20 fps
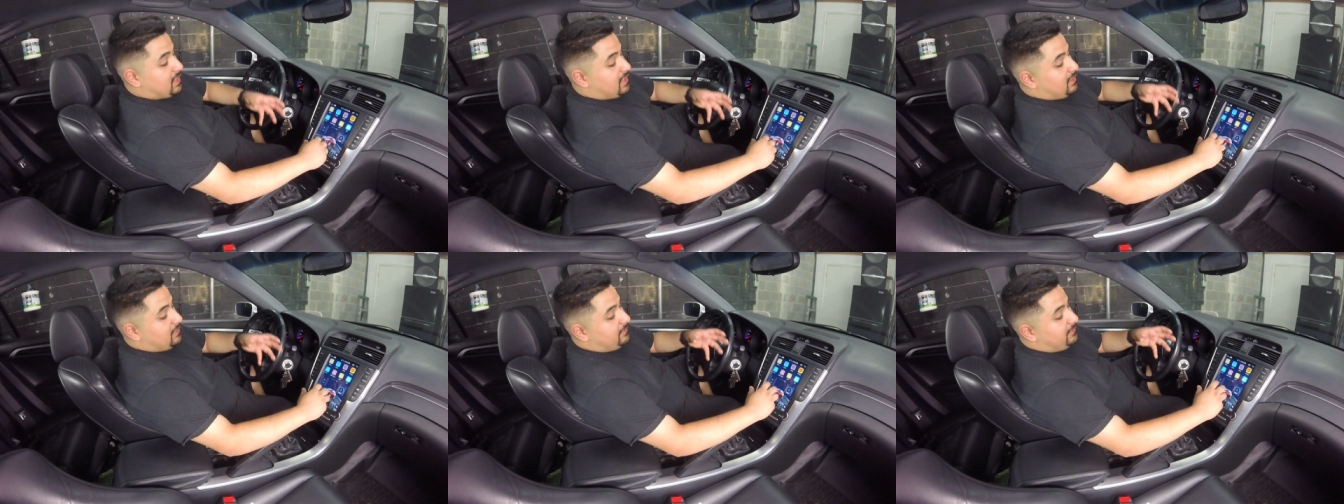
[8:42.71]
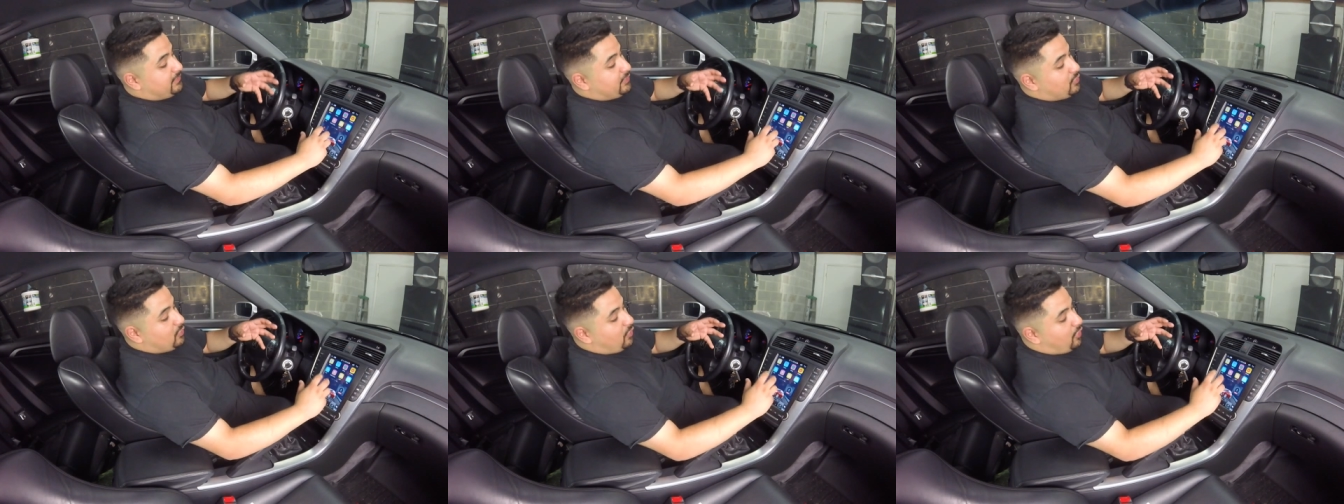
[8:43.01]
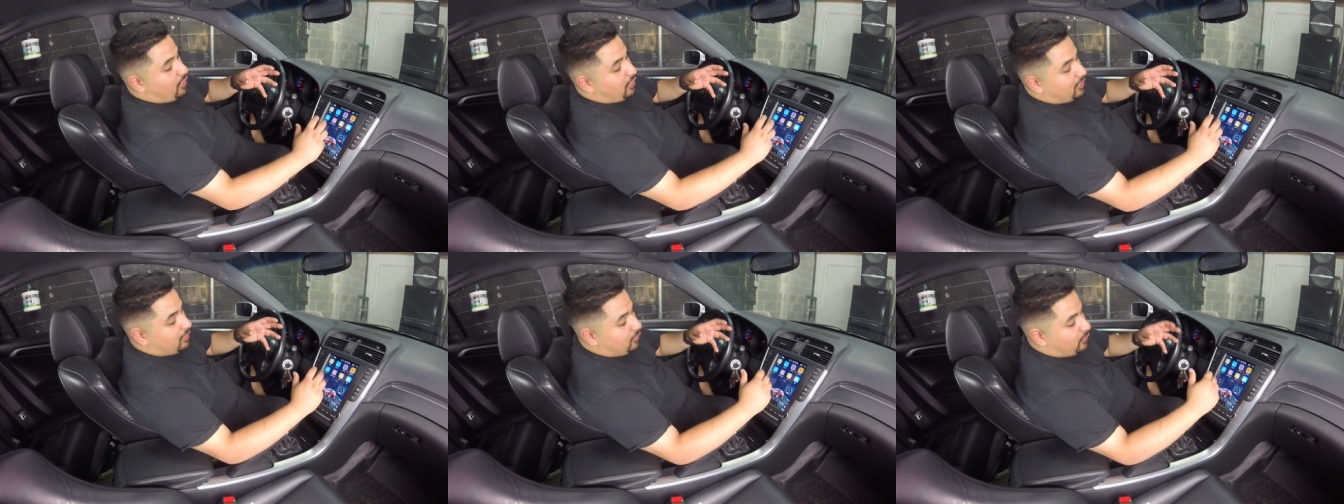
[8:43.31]
If you
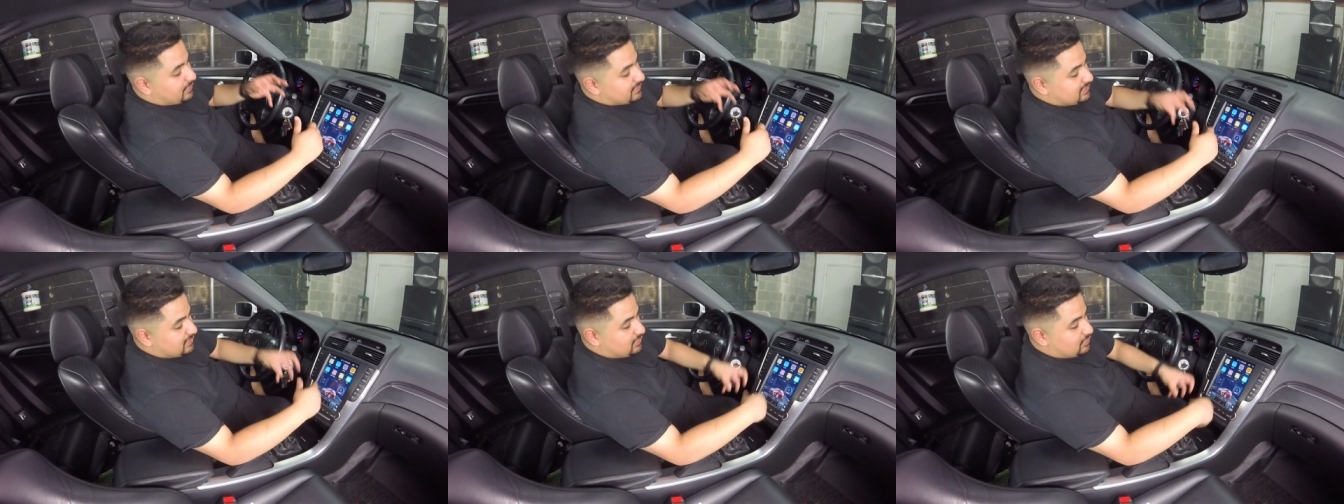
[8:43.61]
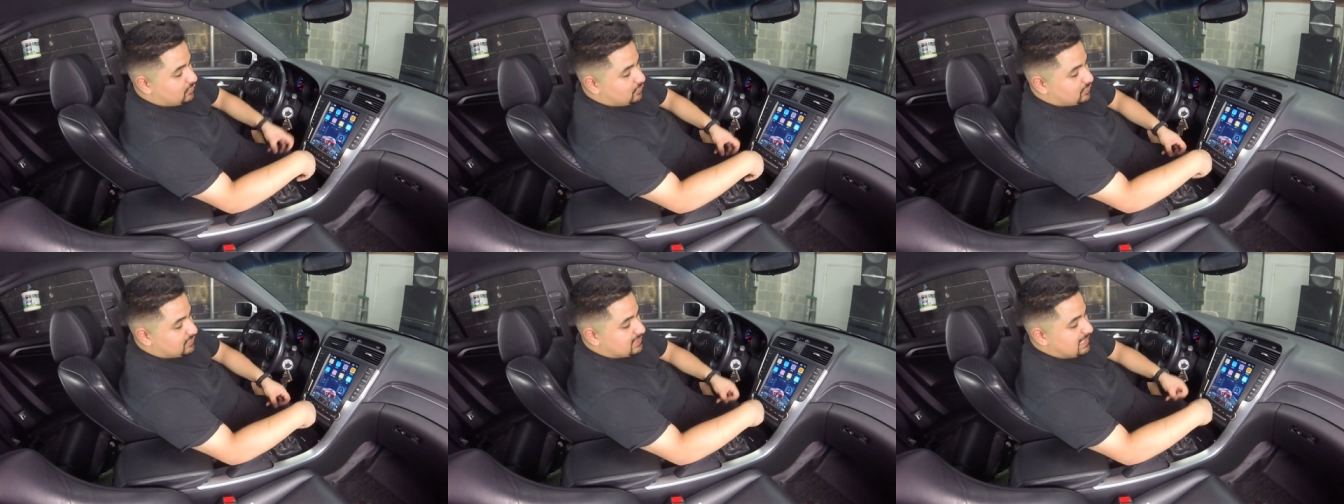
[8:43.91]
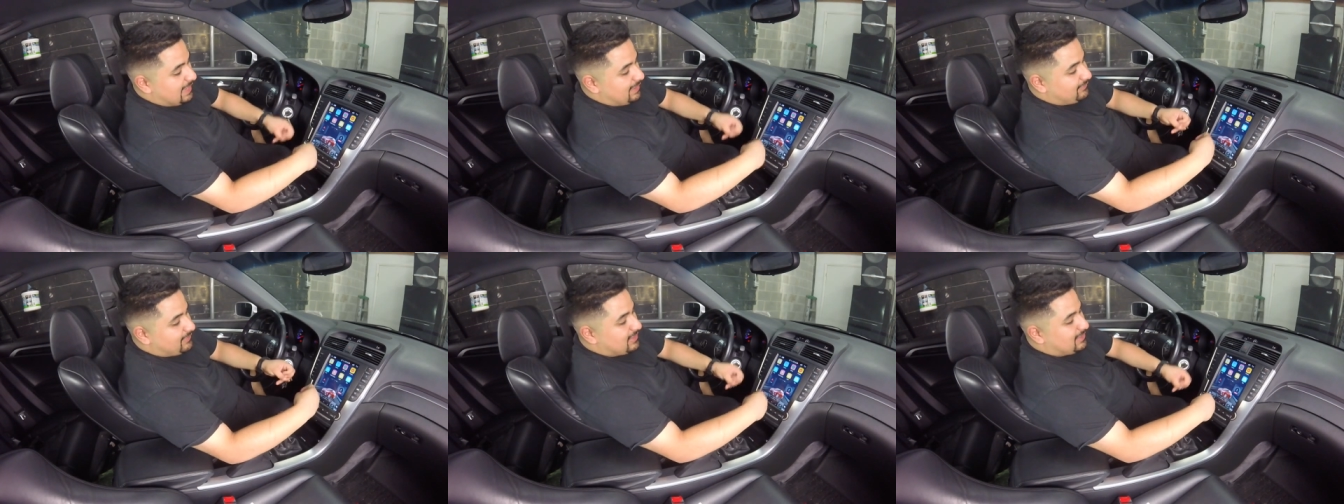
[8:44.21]
are going to use
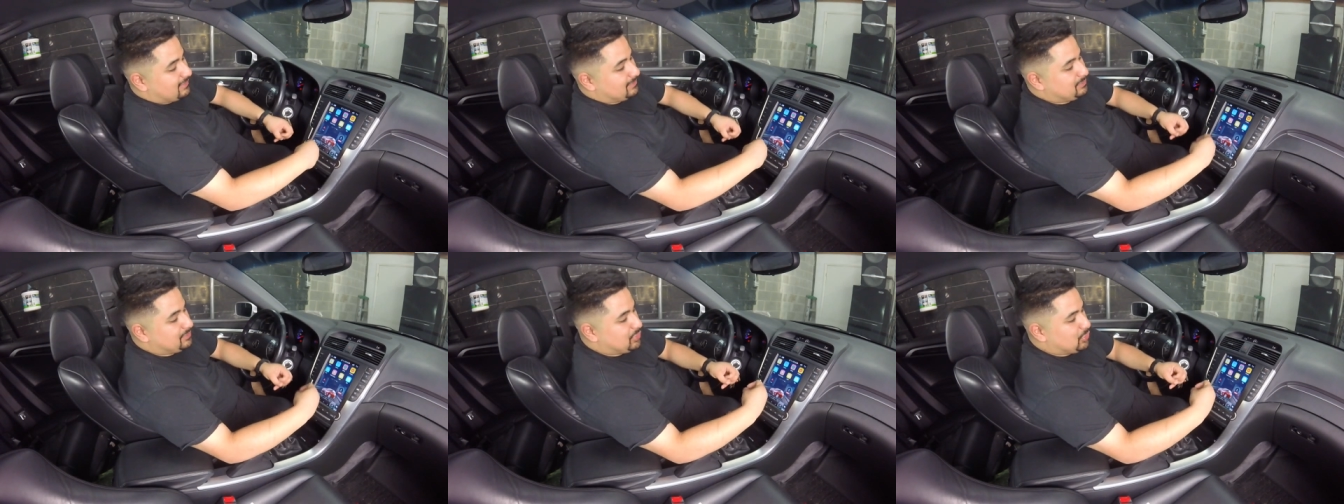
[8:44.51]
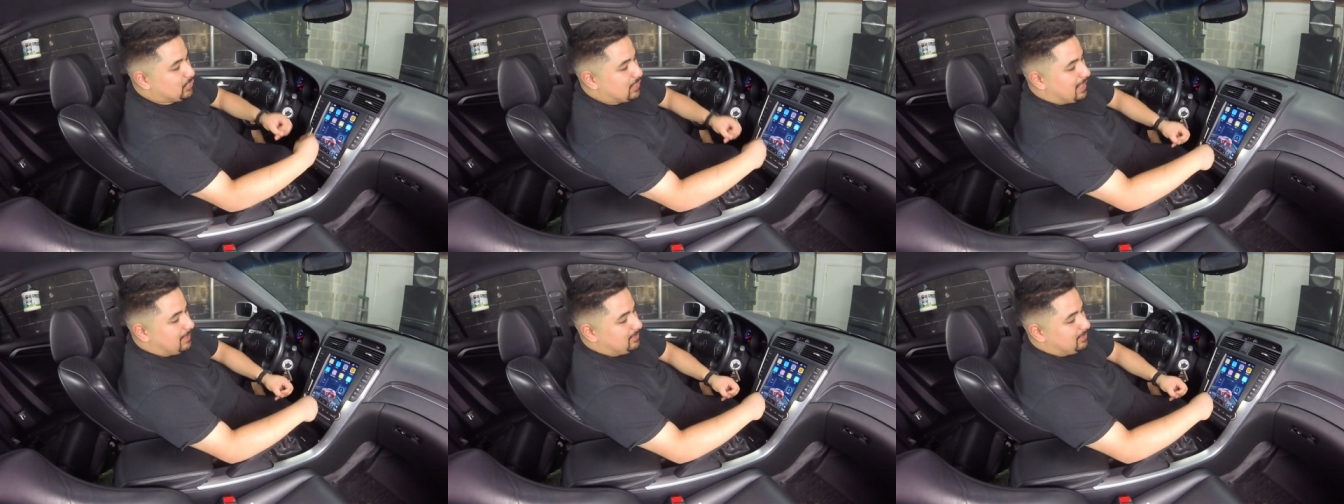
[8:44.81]
heavy compute